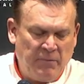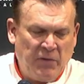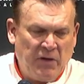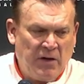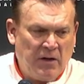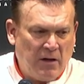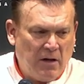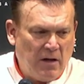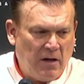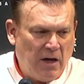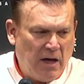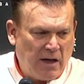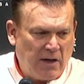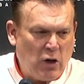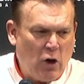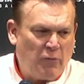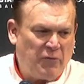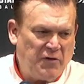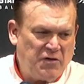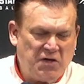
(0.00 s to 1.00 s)
Brad, you really
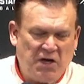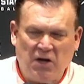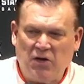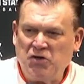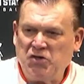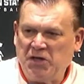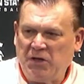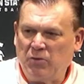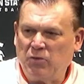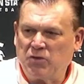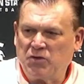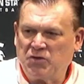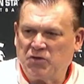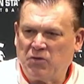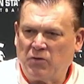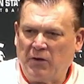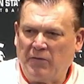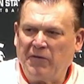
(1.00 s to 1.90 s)
challenged your guys.